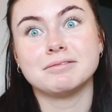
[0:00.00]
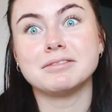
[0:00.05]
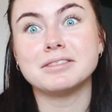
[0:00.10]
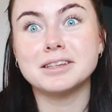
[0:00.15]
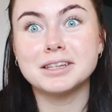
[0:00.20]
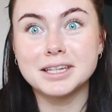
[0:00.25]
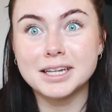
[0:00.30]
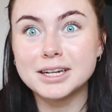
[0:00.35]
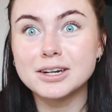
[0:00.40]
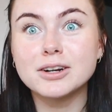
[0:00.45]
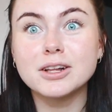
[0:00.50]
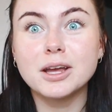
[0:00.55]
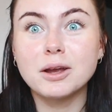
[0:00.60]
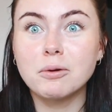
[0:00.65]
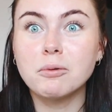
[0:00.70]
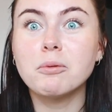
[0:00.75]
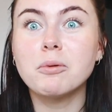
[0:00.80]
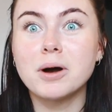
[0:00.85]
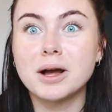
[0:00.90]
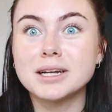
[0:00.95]
literally
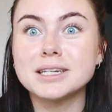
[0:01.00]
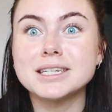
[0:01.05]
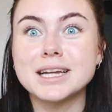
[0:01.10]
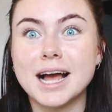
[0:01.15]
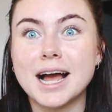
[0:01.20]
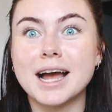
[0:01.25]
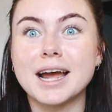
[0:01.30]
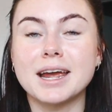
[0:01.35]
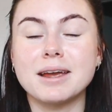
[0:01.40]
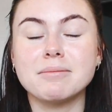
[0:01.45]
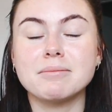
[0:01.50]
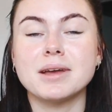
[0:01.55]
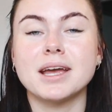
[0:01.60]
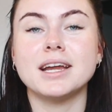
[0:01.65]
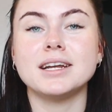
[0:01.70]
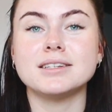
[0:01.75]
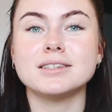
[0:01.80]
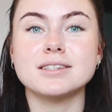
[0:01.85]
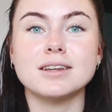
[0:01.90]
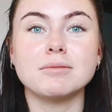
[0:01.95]
one time,
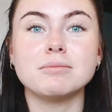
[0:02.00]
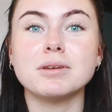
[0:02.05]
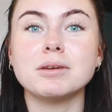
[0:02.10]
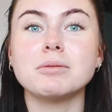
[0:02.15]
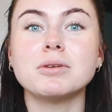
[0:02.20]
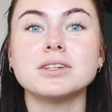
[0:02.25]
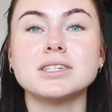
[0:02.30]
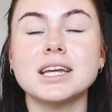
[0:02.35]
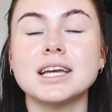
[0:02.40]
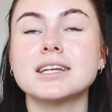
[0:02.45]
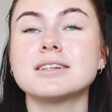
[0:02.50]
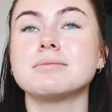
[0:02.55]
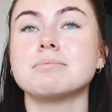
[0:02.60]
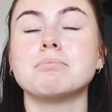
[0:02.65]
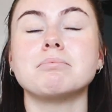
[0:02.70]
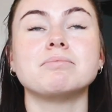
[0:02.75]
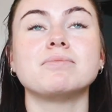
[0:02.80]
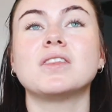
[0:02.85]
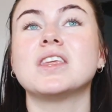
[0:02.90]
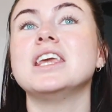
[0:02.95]
and some people it takes
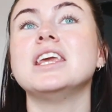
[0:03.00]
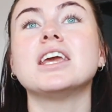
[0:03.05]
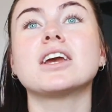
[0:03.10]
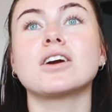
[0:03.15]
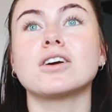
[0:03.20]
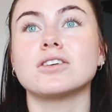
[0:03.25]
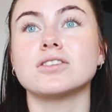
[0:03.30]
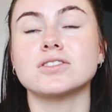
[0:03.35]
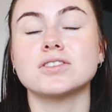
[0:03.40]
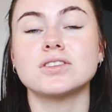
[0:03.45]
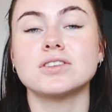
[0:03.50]
years.